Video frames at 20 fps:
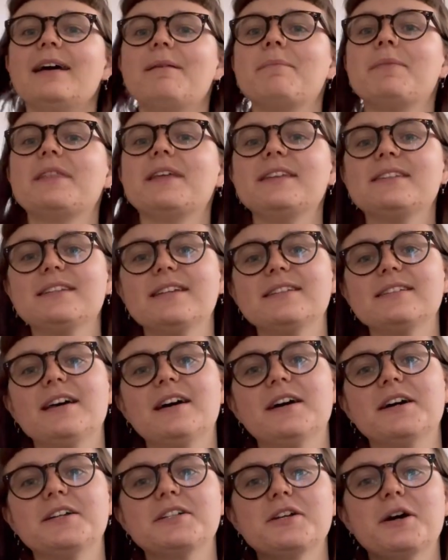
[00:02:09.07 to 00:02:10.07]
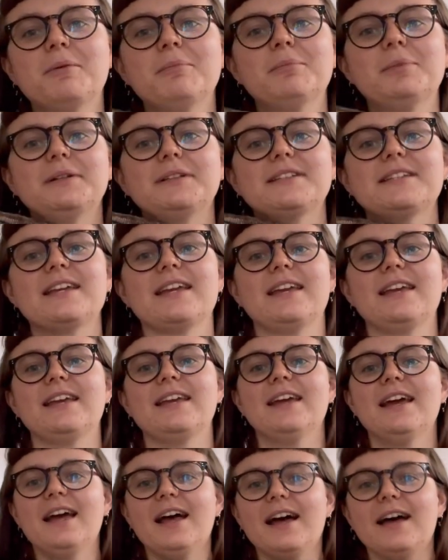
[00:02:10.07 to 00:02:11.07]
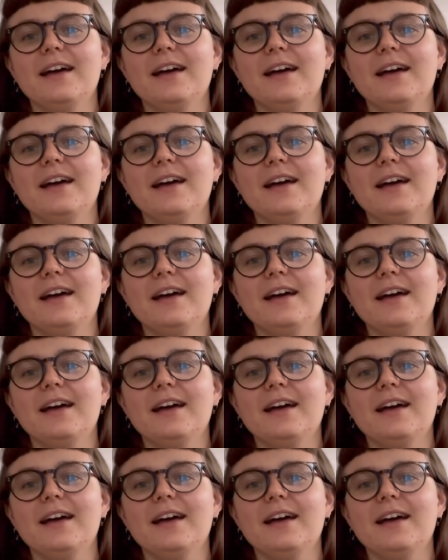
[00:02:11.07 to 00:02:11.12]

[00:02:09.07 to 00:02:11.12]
This is her Tumble tee.